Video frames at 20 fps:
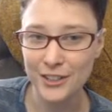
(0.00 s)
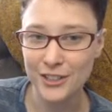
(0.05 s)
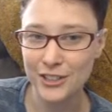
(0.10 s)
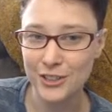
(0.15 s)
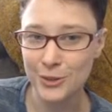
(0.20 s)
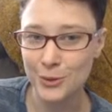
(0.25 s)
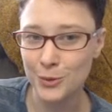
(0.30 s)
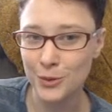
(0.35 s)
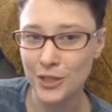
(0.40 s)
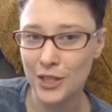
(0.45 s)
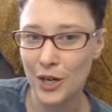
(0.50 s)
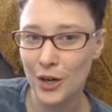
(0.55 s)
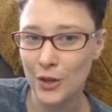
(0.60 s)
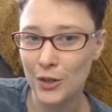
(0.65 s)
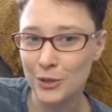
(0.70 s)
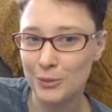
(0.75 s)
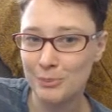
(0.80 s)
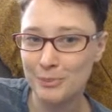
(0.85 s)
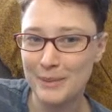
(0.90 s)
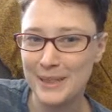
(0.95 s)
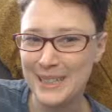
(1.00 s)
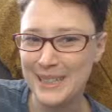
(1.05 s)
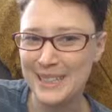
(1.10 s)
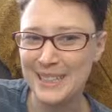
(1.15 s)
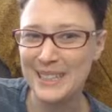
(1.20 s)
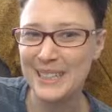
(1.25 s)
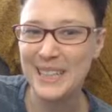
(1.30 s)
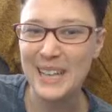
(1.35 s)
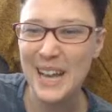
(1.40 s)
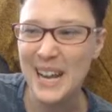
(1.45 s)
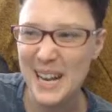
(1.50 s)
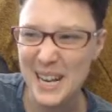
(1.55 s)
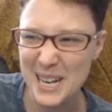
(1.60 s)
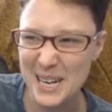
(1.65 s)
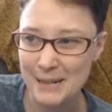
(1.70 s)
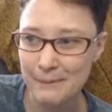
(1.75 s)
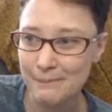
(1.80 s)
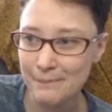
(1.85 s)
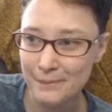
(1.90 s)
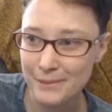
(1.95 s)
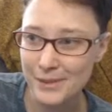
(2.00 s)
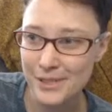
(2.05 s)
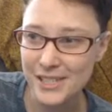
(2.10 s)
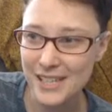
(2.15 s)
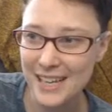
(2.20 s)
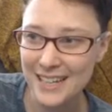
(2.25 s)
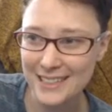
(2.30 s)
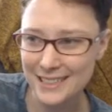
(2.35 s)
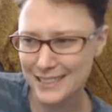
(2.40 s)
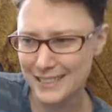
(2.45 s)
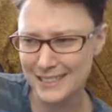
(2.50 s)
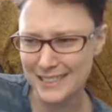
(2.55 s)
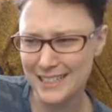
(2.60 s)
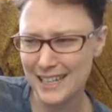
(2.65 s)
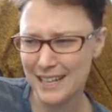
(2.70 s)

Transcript: you called me names and